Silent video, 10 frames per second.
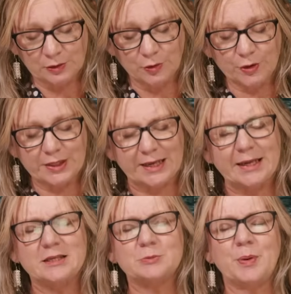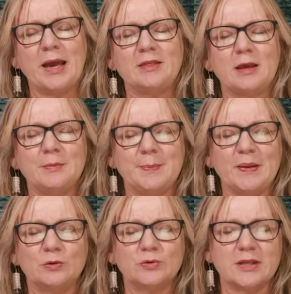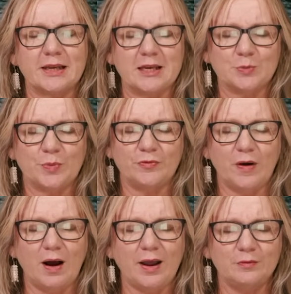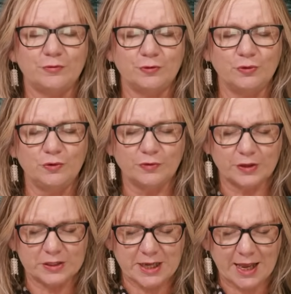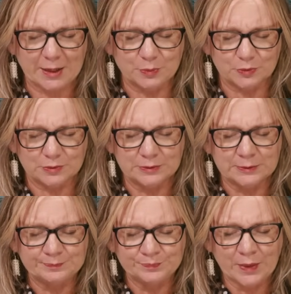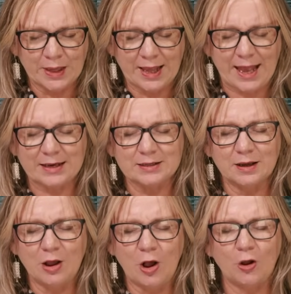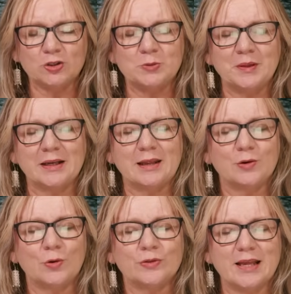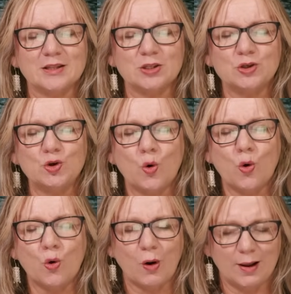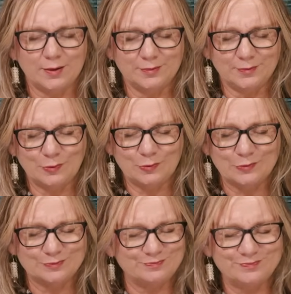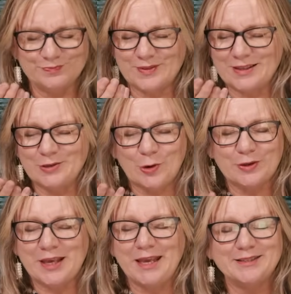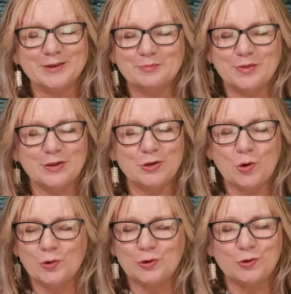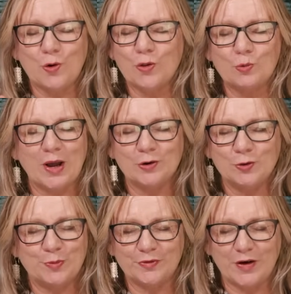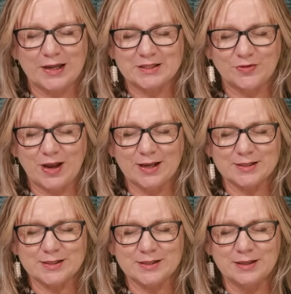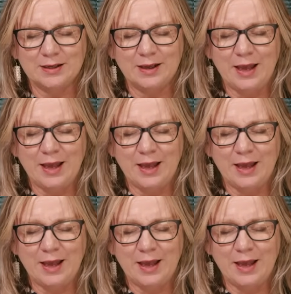Lord, they need to pay their bills. They need to provide food for the table. And ultimately, Lord, that's your, you know, kingdom. You're the one who provides for us.